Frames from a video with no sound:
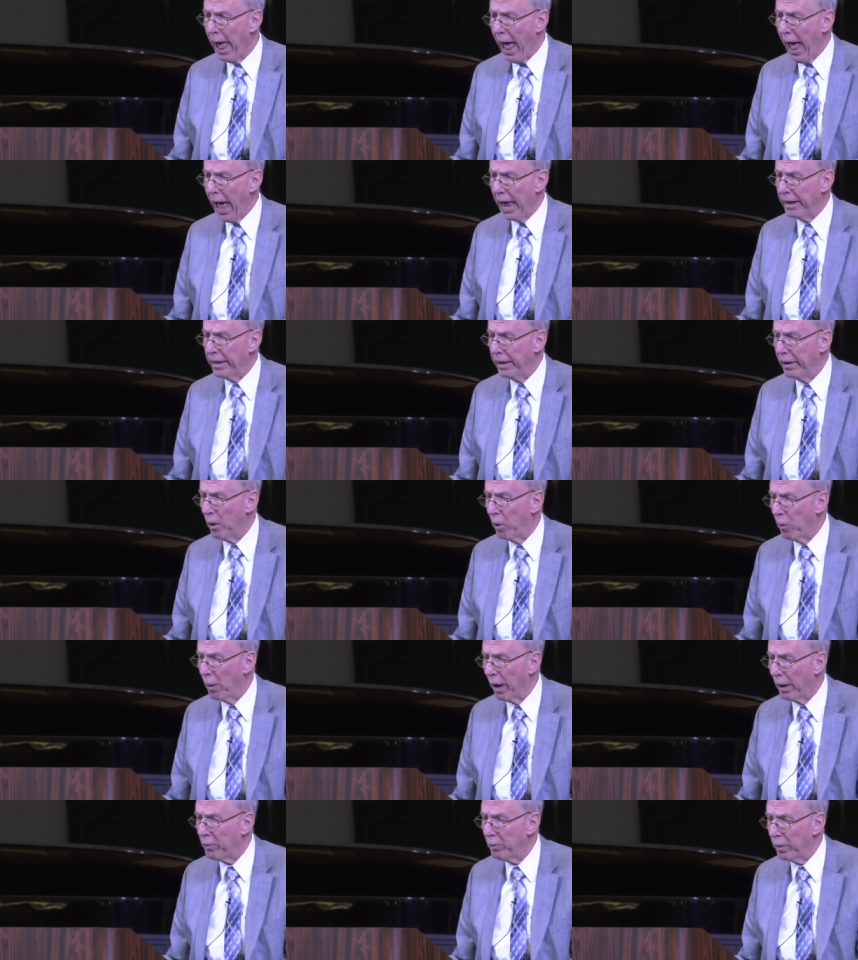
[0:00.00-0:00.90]
And you know
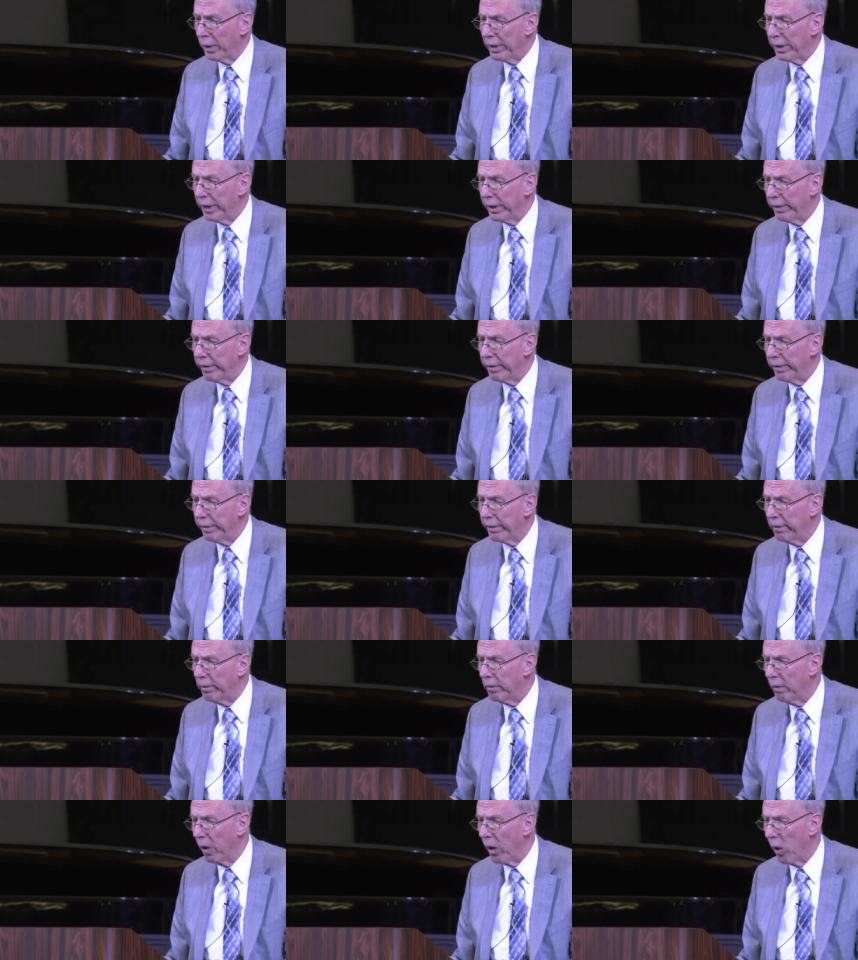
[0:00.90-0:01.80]
what we need to
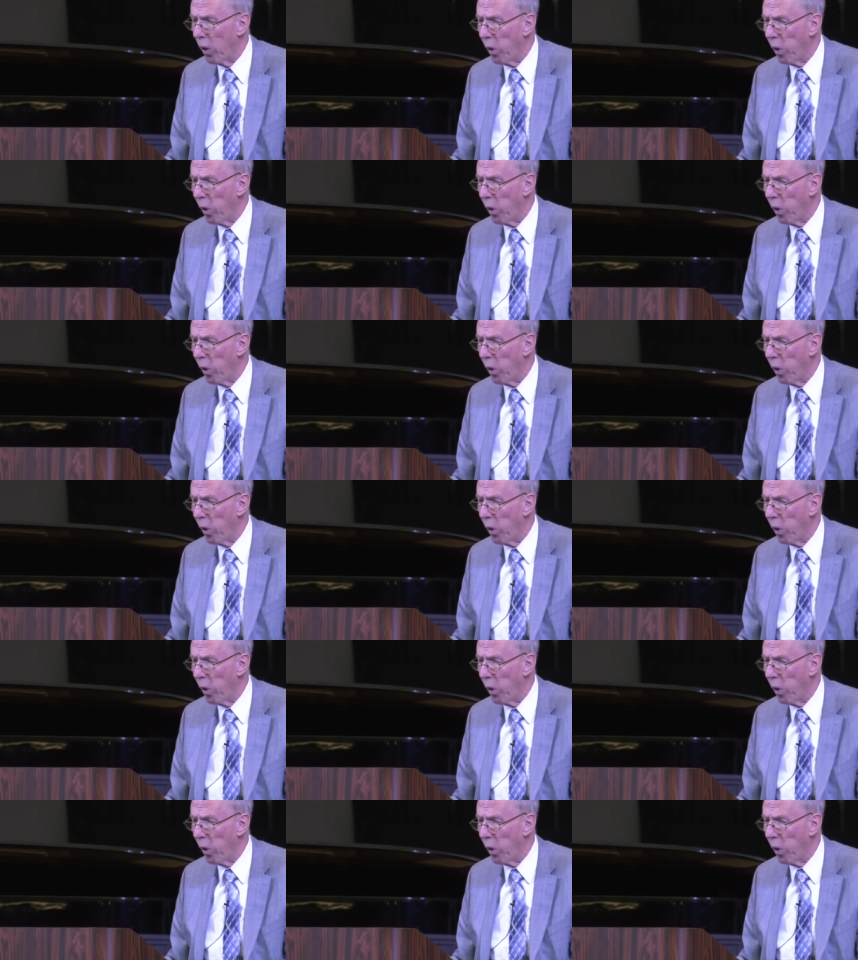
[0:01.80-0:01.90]
do?